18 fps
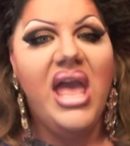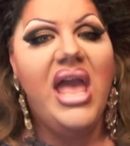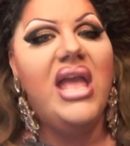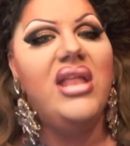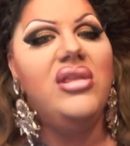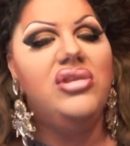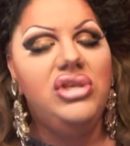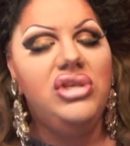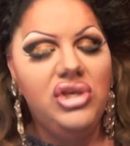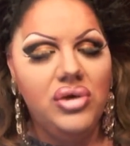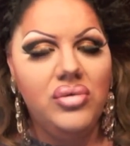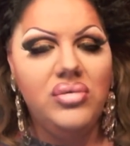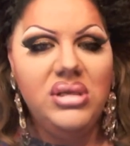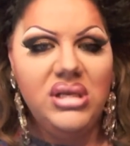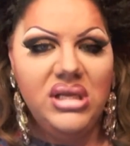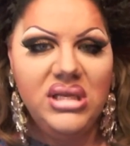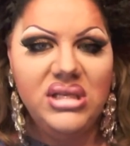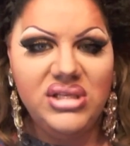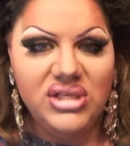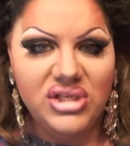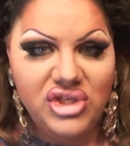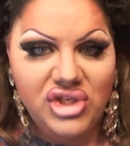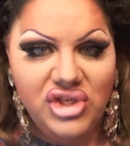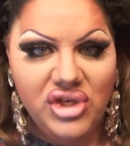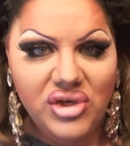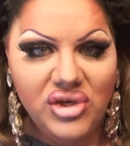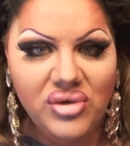and you need to
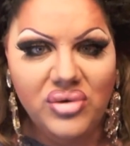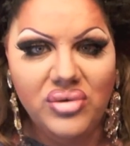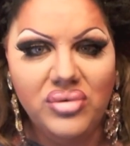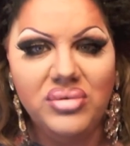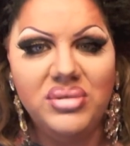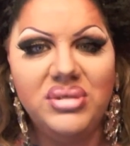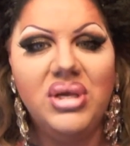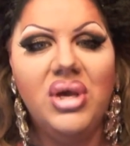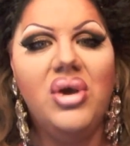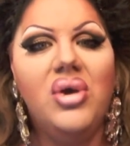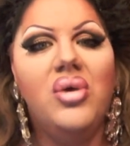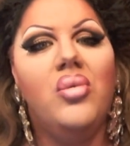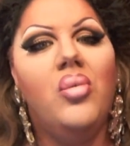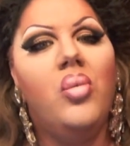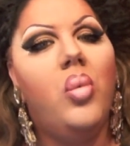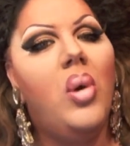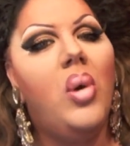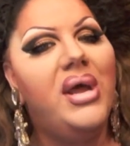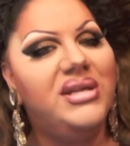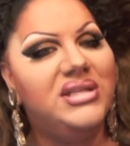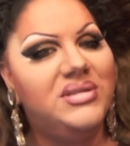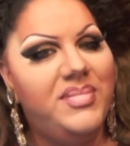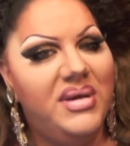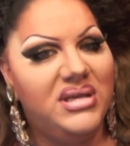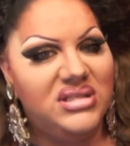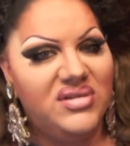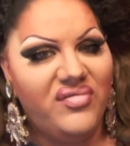choose what is
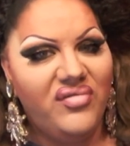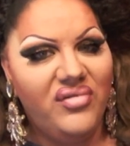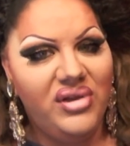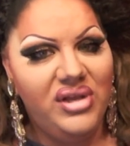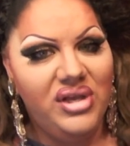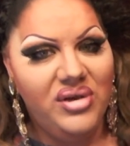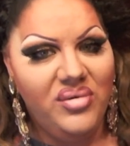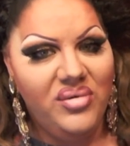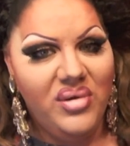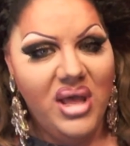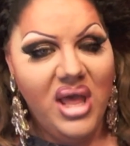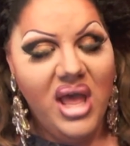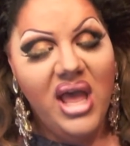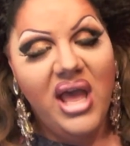best for you.